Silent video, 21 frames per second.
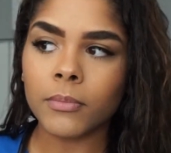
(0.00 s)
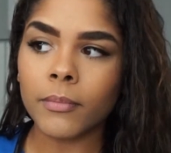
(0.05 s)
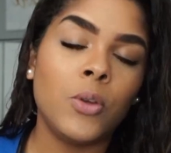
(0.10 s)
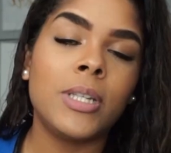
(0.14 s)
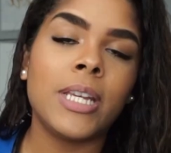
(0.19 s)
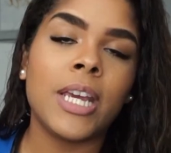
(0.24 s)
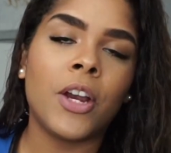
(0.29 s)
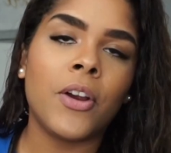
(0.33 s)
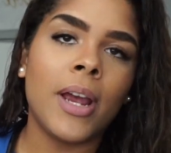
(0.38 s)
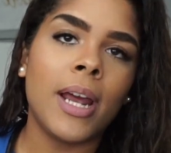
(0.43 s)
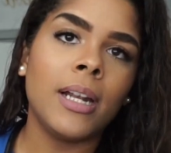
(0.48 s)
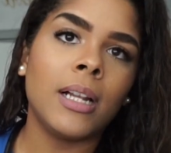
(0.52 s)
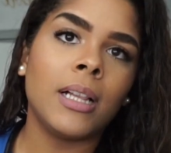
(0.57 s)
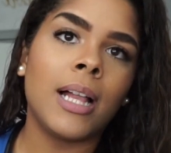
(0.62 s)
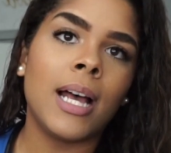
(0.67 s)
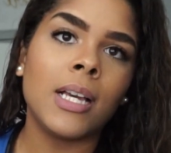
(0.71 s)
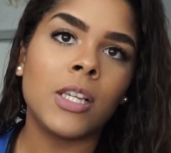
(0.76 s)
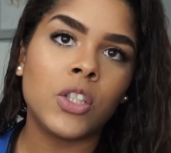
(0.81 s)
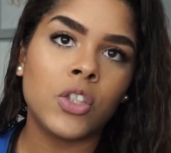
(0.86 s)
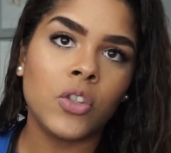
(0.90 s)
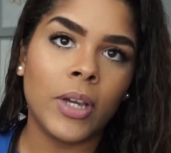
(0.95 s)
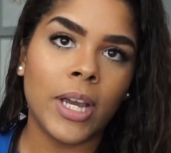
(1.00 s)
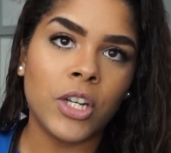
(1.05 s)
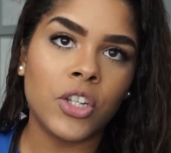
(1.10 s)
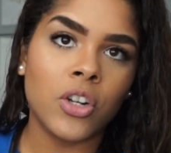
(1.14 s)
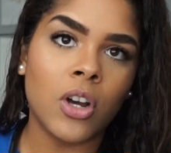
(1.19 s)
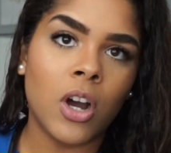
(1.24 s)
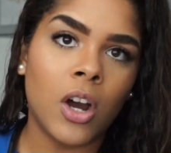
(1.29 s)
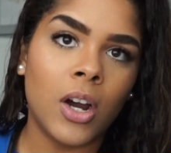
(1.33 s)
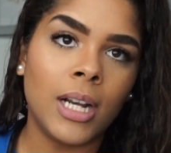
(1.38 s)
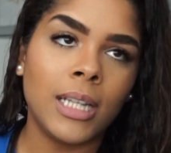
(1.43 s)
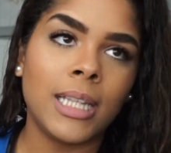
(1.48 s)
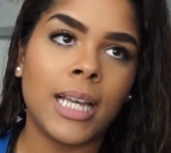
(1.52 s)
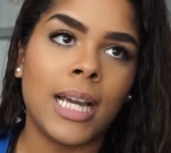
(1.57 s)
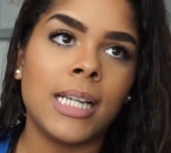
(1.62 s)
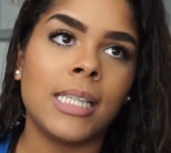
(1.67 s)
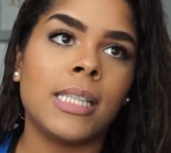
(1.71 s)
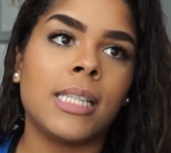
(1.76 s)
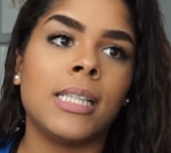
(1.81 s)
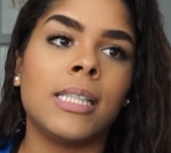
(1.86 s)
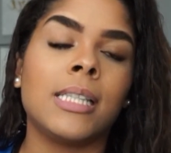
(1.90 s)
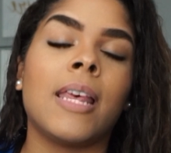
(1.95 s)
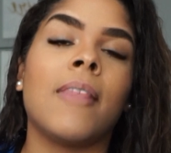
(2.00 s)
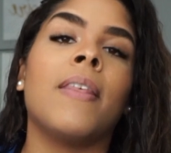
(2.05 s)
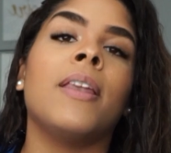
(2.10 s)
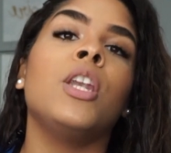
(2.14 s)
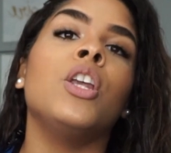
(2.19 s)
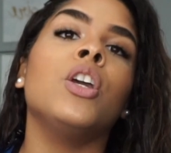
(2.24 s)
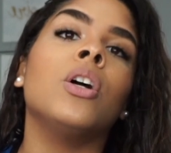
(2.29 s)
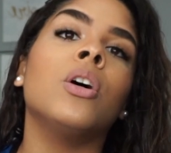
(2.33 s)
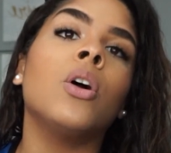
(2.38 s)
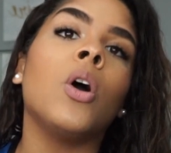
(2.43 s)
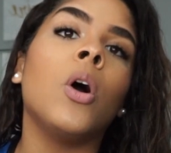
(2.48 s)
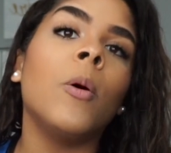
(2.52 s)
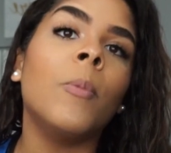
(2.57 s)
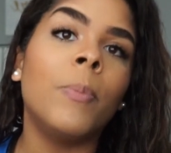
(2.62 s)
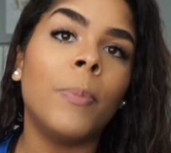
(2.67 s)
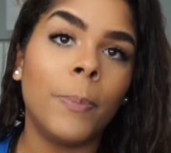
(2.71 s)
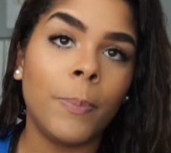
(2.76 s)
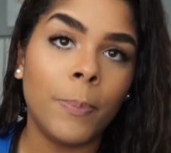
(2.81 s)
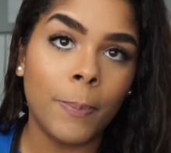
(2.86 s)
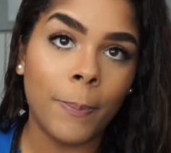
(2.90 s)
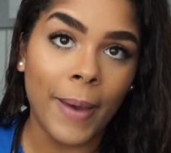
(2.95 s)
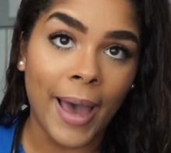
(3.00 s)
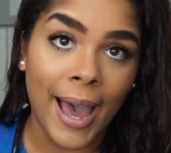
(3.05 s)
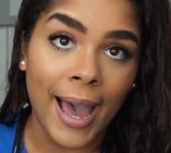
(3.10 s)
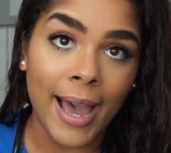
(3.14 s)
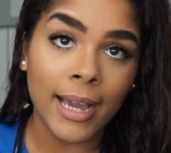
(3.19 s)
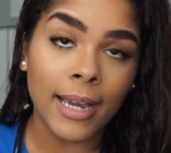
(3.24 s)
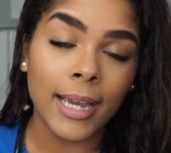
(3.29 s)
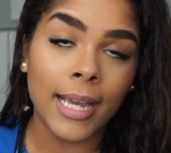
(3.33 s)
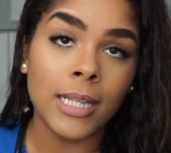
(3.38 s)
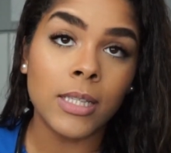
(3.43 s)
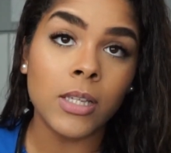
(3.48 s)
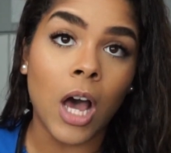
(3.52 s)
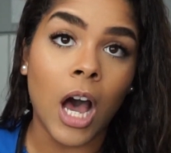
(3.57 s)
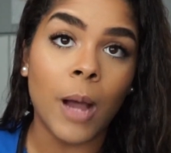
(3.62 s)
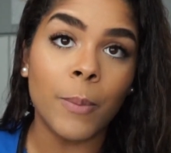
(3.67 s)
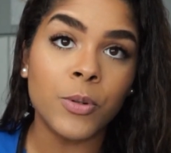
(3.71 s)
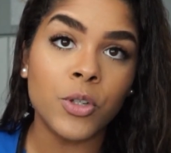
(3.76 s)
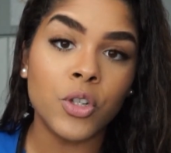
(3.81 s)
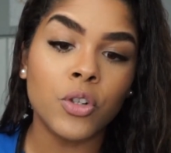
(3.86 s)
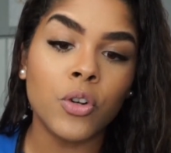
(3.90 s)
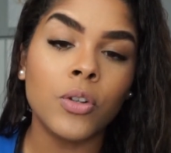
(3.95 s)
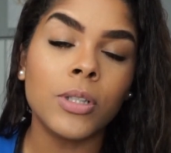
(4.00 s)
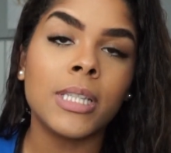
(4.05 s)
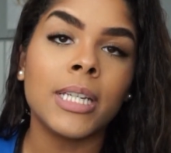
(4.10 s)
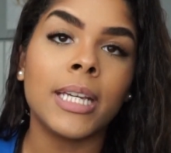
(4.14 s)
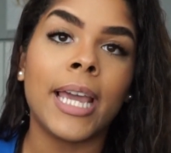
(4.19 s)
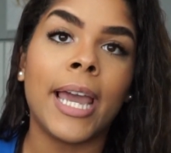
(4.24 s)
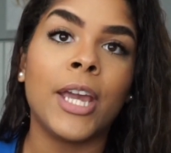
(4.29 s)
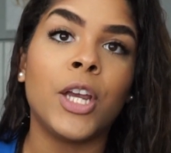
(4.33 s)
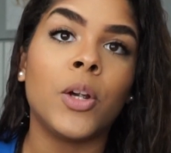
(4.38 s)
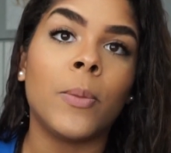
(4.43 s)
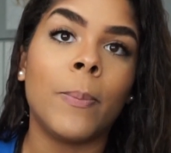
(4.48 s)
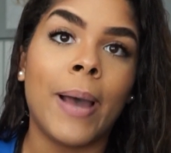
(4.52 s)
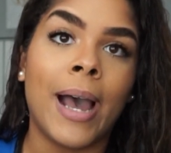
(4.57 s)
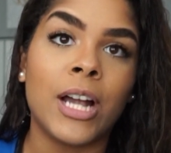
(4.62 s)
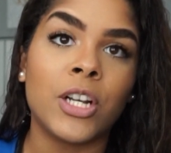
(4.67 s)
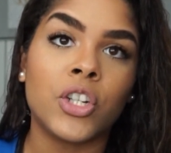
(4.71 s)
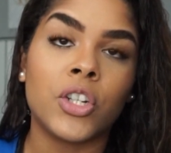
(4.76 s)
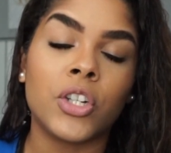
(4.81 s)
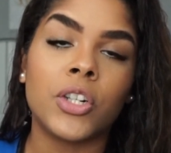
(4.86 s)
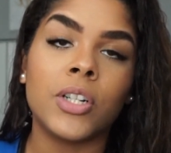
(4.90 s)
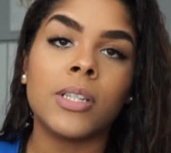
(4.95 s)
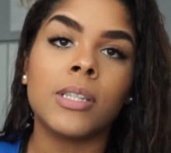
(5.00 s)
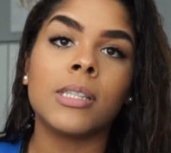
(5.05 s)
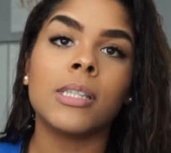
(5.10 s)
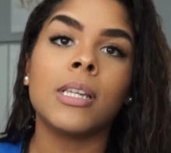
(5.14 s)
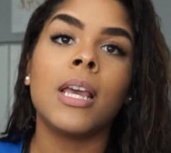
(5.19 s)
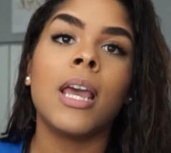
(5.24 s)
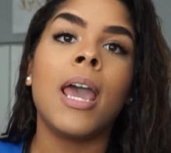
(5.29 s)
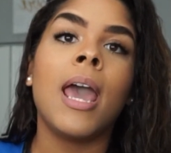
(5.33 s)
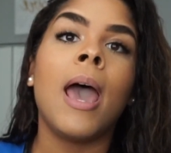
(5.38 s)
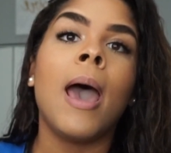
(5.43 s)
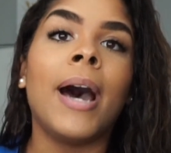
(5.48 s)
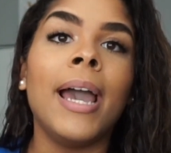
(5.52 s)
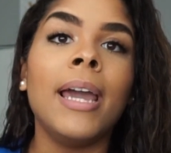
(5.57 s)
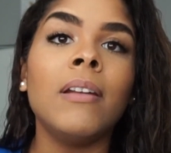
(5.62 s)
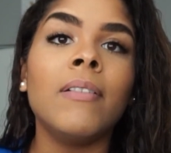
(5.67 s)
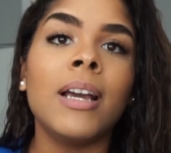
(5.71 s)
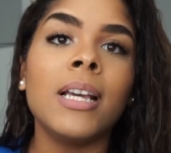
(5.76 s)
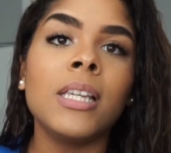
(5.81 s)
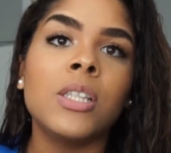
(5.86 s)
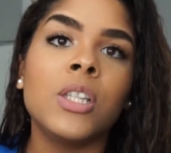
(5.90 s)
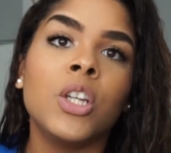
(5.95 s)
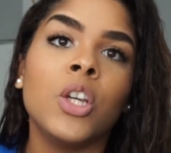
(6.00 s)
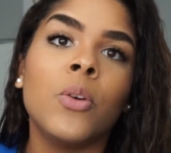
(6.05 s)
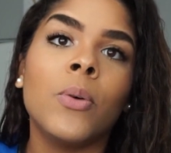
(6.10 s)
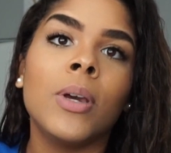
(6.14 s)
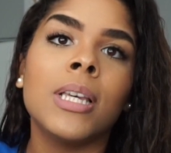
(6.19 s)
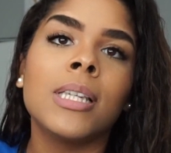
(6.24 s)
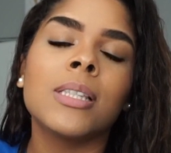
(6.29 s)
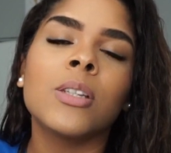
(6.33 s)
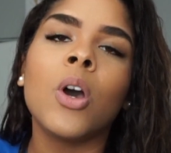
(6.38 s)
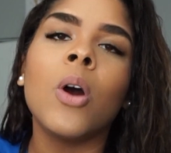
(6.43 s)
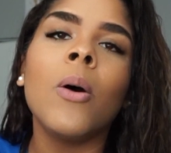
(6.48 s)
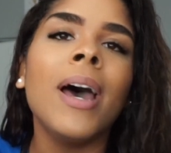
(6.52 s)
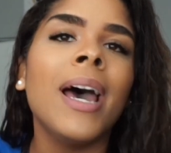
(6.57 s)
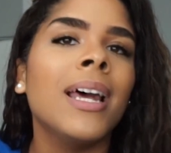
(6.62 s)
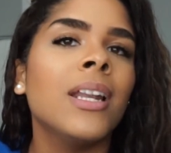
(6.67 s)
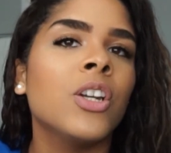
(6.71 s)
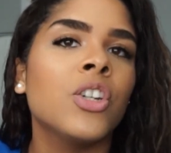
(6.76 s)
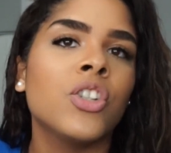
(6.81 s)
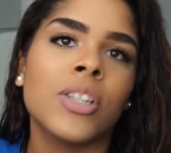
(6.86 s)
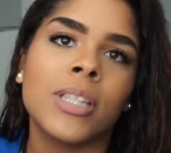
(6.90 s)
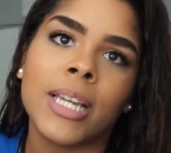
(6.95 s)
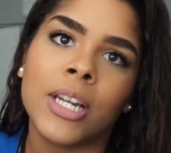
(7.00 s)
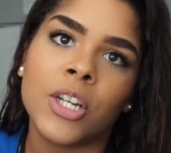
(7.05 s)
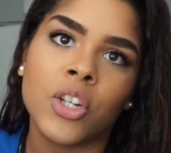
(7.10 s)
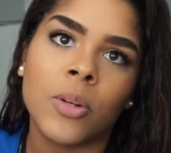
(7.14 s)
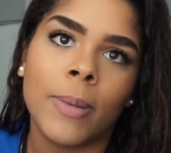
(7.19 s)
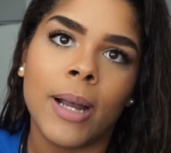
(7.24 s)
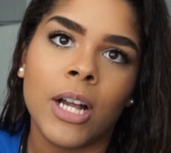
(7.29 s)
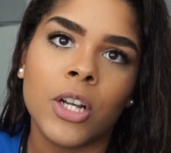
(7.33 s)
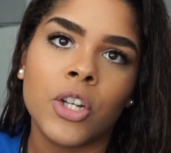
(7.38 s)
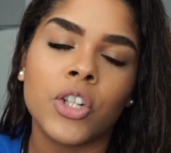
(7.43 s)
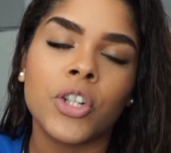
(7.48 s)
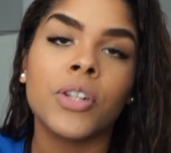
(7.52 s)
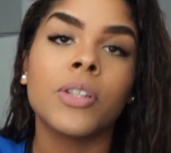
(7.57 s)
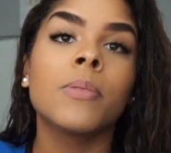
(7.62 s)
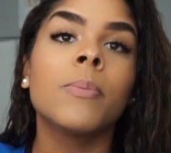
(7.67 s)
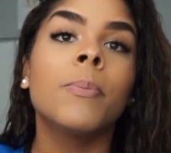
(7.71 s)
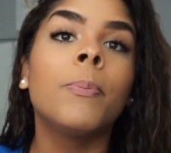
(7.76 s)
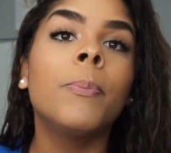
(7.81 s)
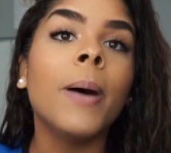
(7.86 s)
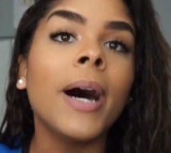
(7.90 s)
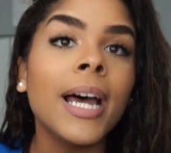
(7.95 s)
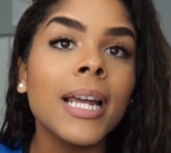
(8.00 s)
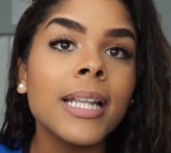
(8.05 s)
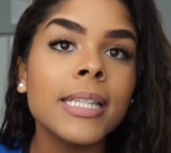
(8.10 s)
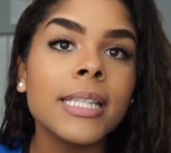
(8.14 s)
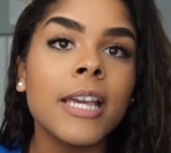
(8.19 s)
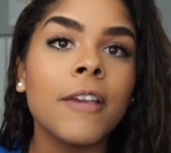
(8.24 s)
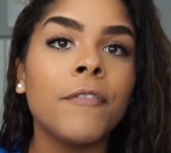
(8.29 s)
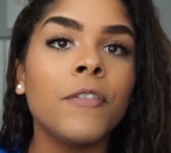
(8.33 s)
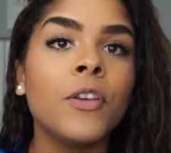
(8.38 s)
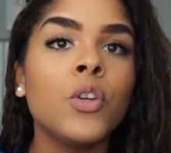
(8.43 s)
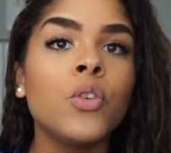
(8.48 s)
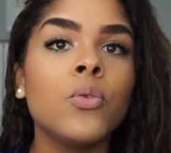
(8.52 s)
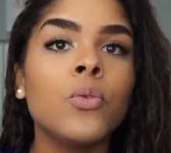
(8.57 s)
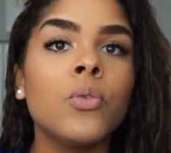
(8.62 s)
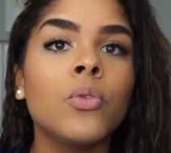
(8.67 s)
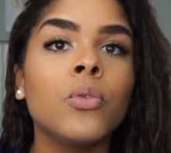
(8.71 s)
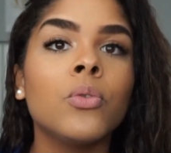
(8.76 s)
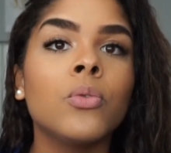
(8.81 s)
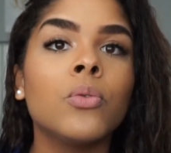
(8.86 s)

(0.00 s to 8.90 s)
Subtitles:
You take your NCLEX to get your RN license, and then you could go back. It's optional to get your bachelor's. My advice to you is go ahead and just get your bachelor's, but if you